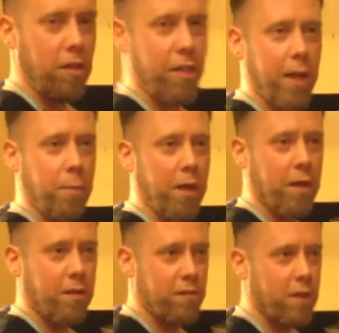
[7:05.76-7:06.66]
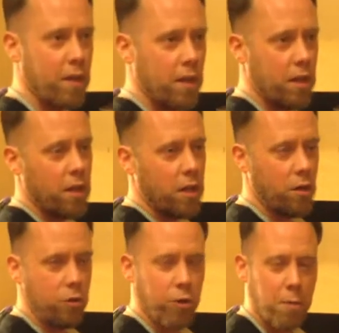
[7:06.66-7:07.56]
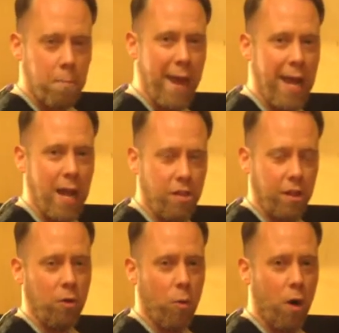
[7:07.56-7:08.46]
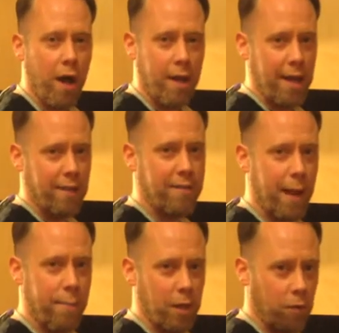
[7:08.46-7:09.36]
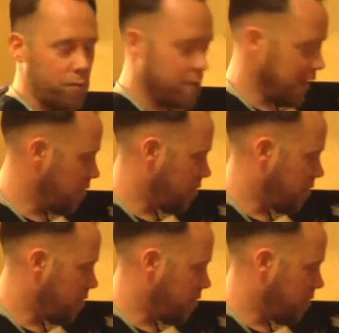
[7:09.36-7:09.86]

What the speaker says: thing, because you know, you can make anything you want anytime that you